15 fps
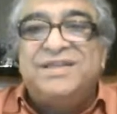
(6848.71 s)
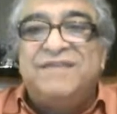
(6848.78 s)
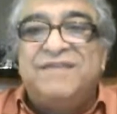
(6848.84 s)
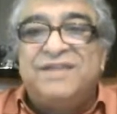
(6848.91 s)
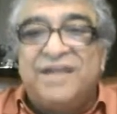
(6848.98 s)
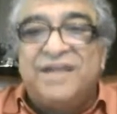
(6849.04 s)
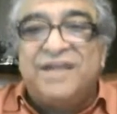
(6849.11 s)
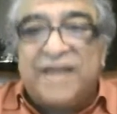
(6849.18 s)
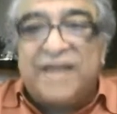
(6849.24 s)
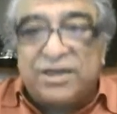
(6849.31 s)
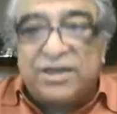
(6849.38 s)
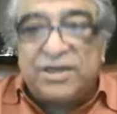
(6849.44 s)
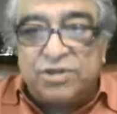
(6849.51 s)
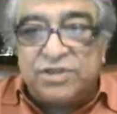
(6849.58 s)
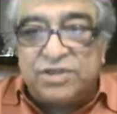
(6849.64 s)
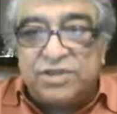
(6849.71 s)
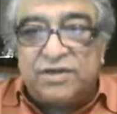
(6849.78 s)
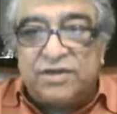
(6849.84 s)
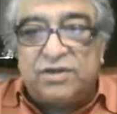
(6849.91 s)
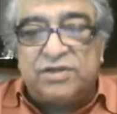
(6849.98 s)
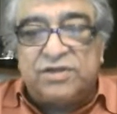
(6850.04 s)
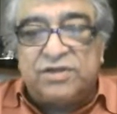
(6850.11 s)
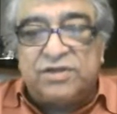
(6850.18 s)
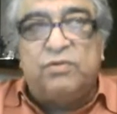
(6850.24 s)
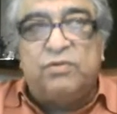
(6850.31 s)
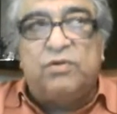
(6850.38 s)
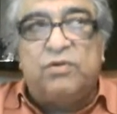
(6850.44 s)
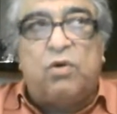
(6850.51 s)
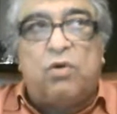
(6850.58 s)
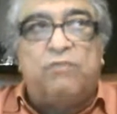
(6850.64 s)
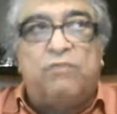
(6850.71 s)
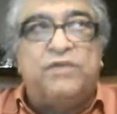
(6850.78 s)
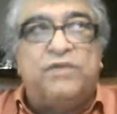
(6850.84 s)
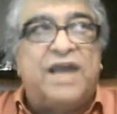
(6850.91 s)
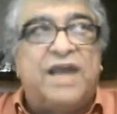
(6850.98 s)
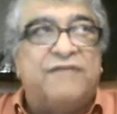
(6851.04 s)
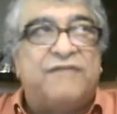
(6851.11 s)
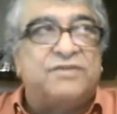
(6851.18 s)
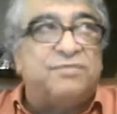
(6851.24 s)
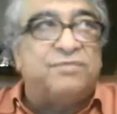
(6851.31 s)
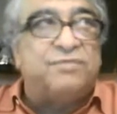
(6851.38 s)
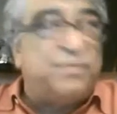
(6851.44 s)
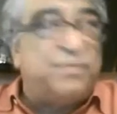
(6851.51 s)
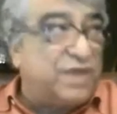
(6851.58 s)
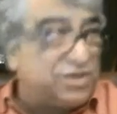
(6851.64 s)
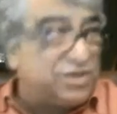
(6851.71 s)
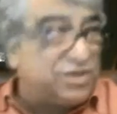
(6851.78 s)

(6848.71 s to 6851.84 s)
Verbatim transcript: giving the lectures and also we will hopefully have some people and